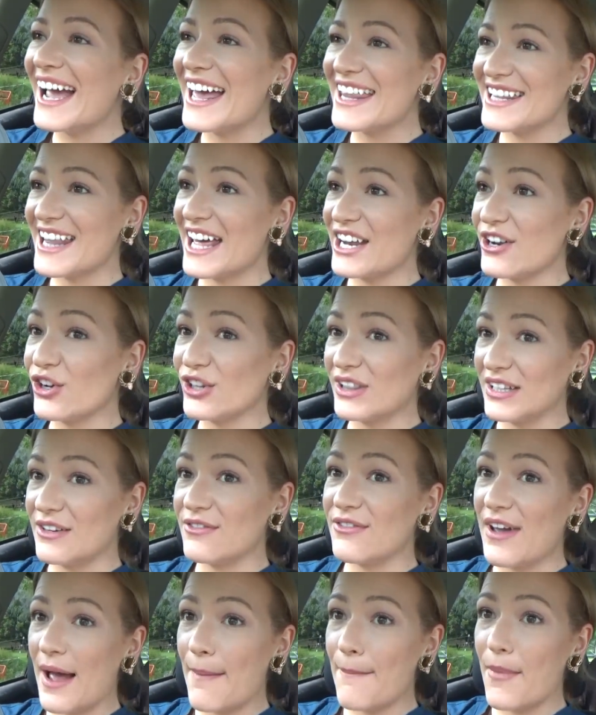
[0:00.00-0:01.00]
and they don't
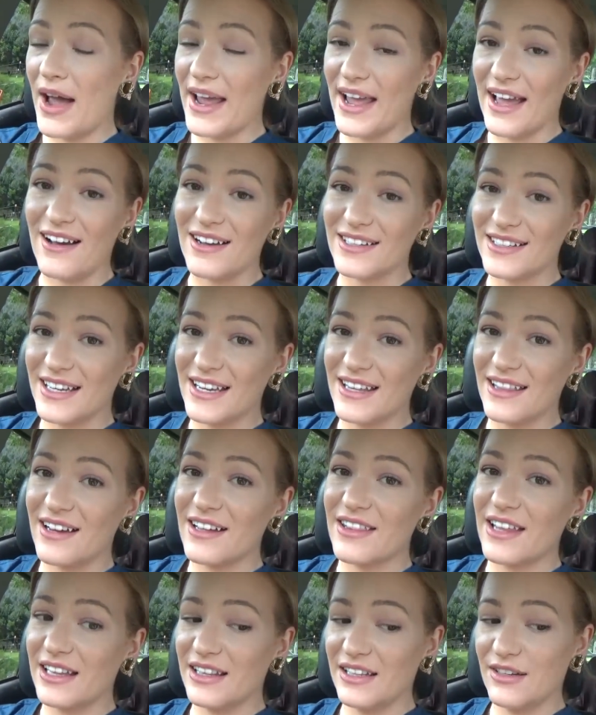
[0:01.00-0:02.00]
live at my house either.
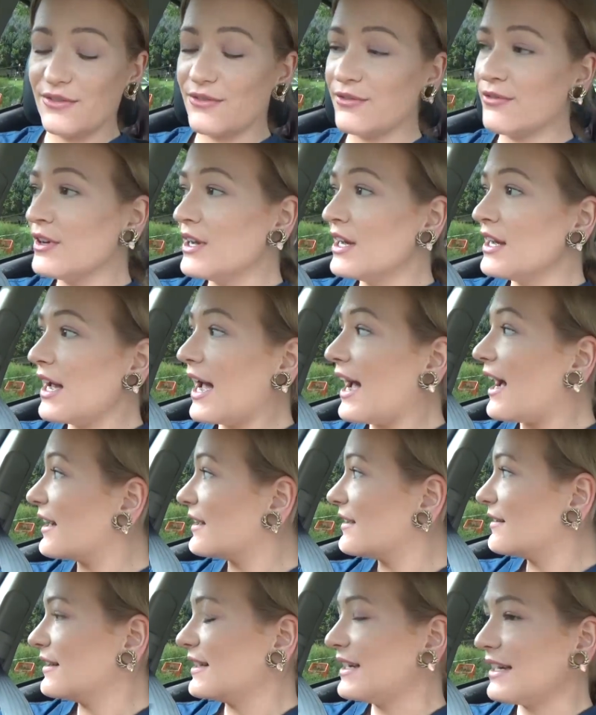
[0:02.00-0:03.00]
They live out
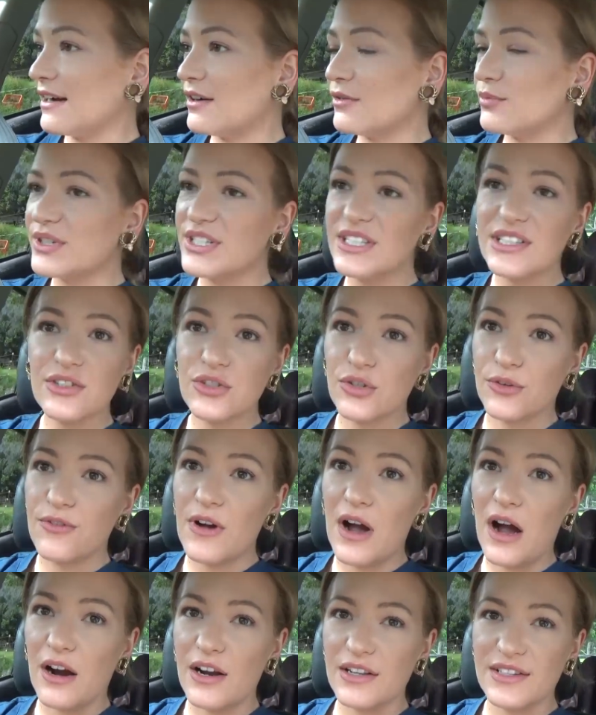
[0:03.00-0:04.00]
here, which isn't too
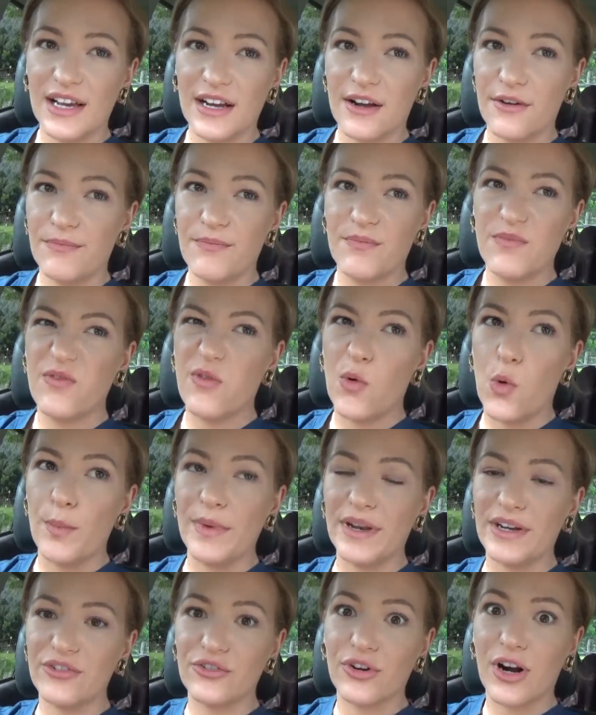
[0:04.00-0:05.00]
far. It's like a four
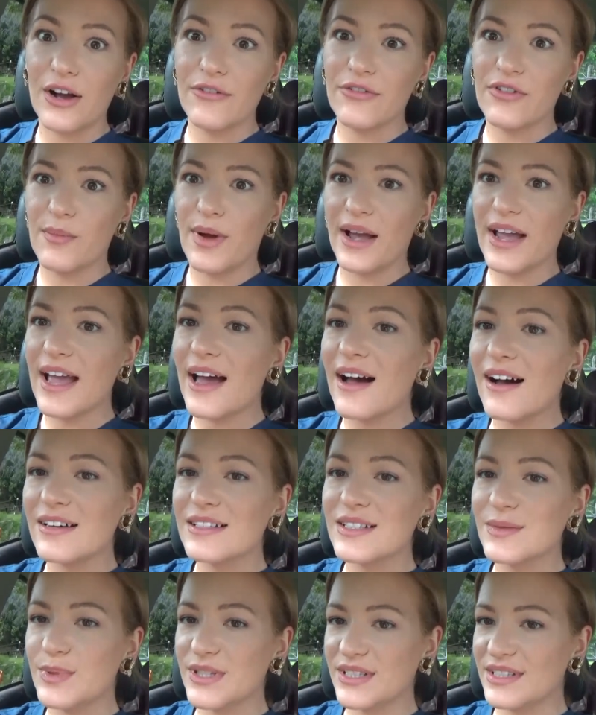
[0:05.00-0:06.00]
minute drive from my
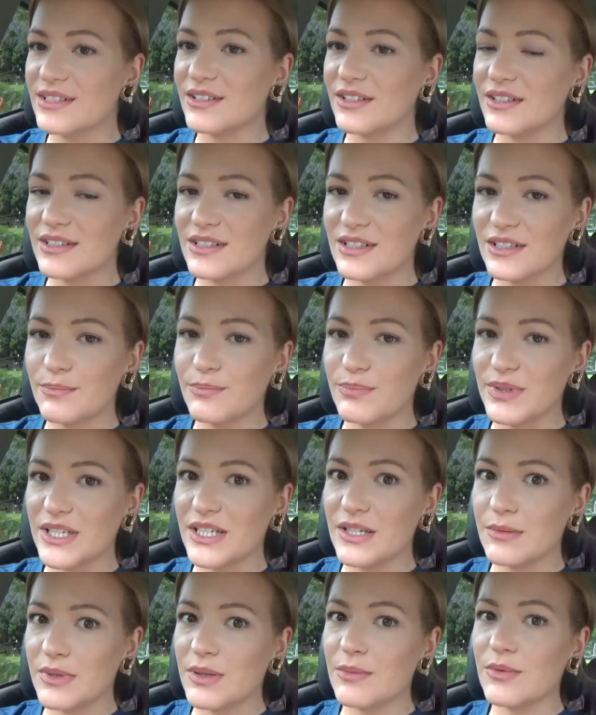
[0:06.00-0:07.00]
house, but still it's a big
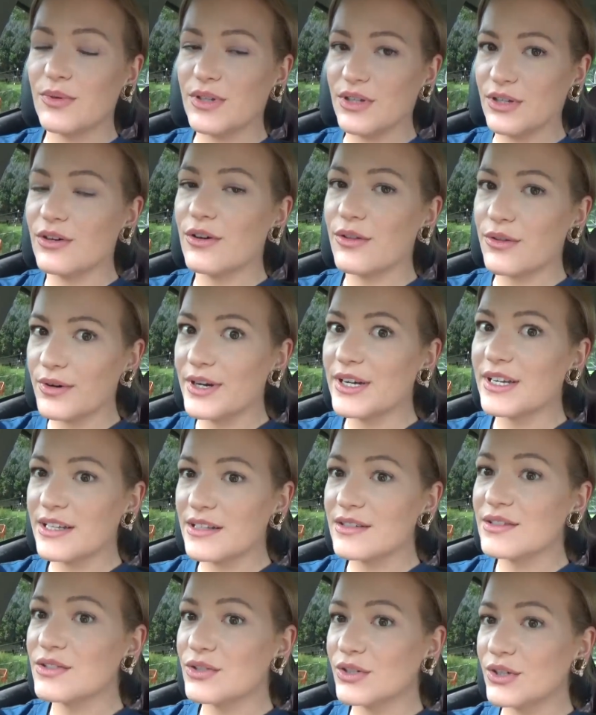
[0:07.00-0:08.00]
commitment when you've got three
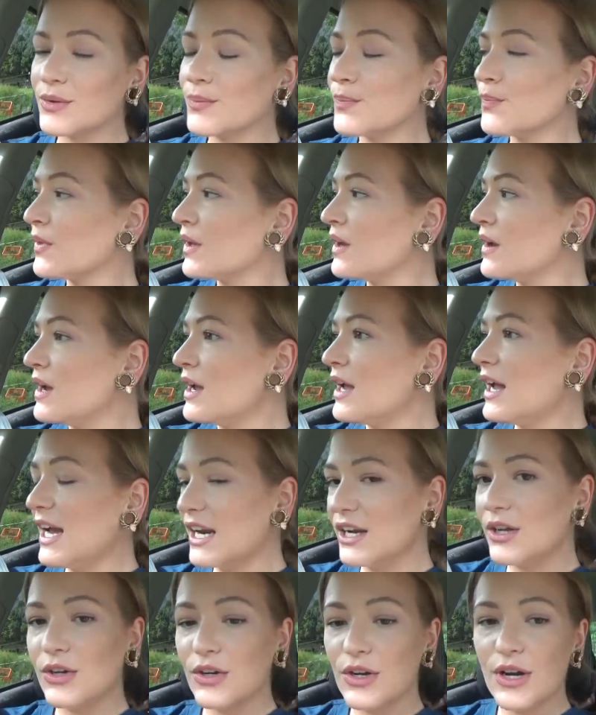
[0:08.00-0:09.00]
kids too.
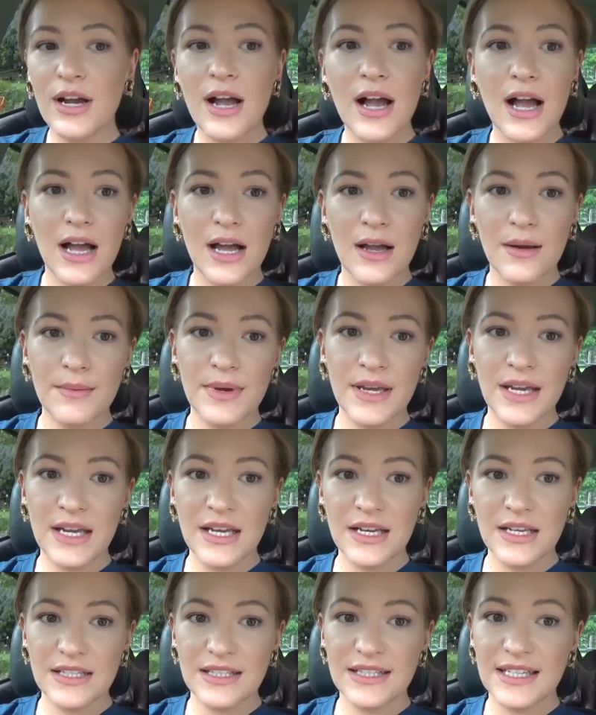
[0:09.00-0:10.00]
Anywho, um,
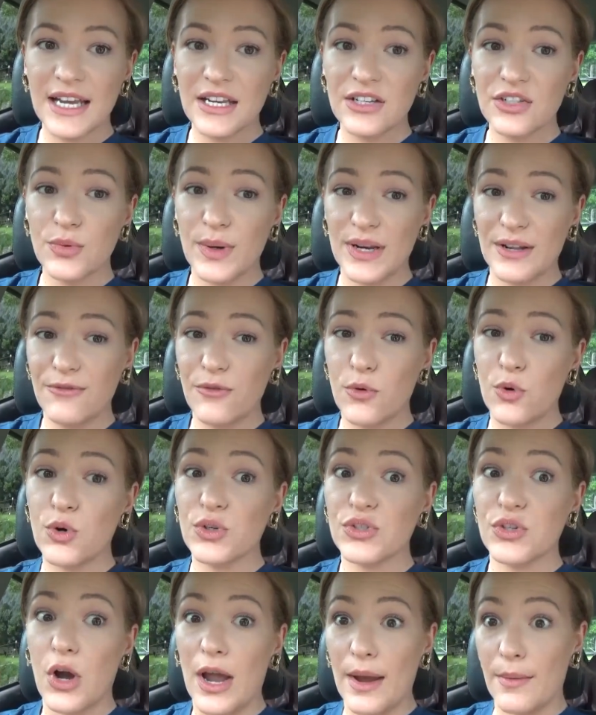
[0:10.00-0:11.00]
it's 10.24,
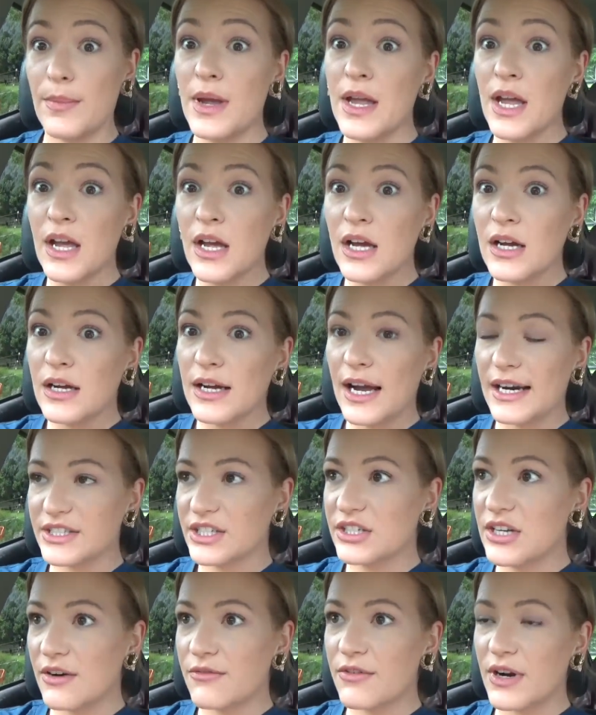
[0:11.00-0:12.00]
so I'm
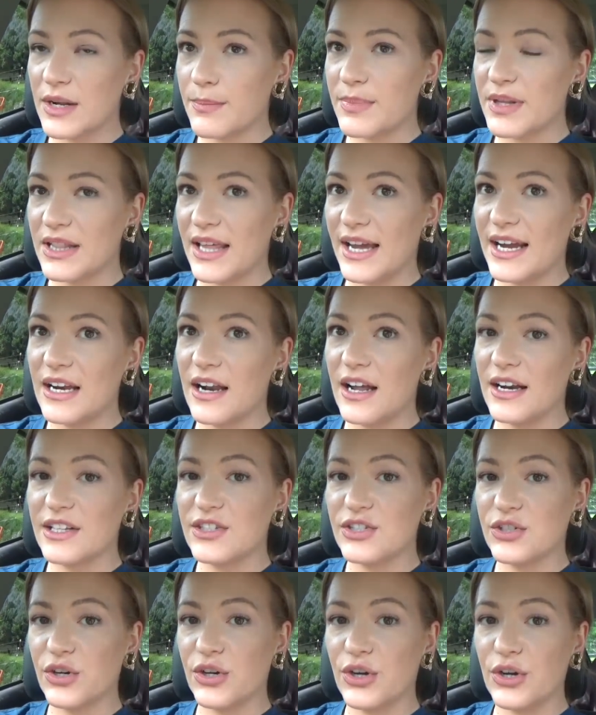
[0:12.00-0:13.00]
actually kind of running a bit late. I need
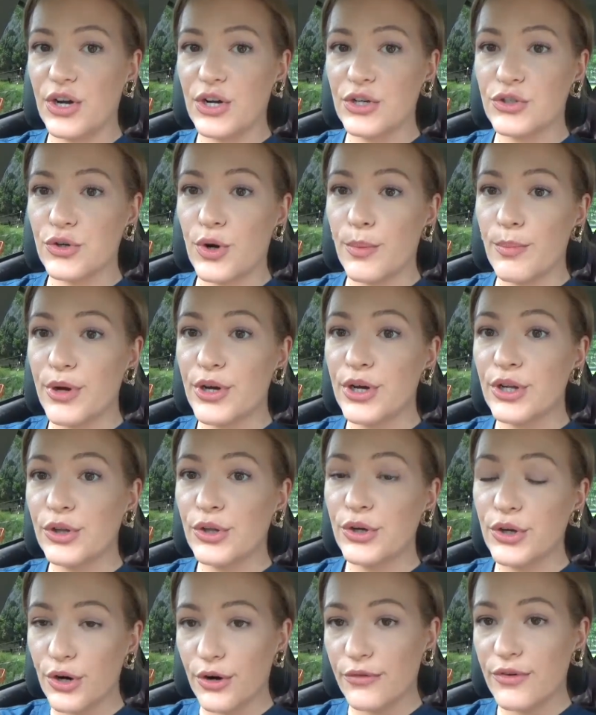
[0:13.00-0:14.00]
to go drop
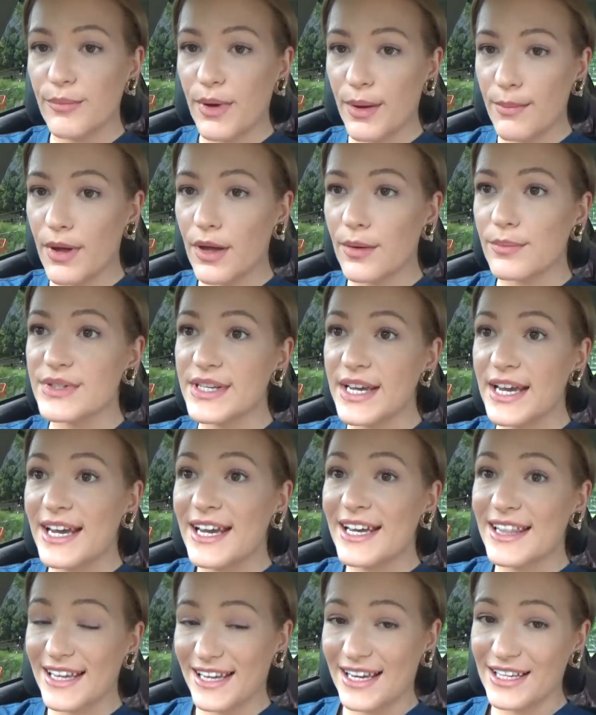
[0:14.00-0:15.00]
Luca off at my mum's
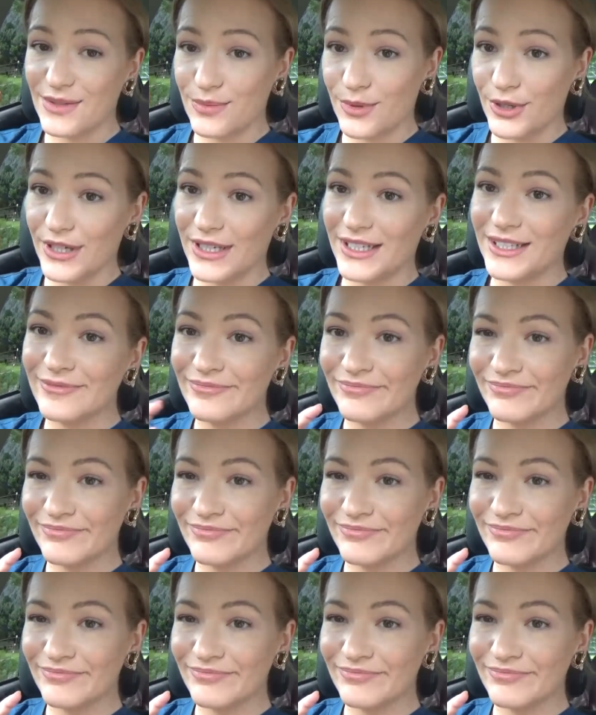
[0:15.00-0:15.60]
and get to work.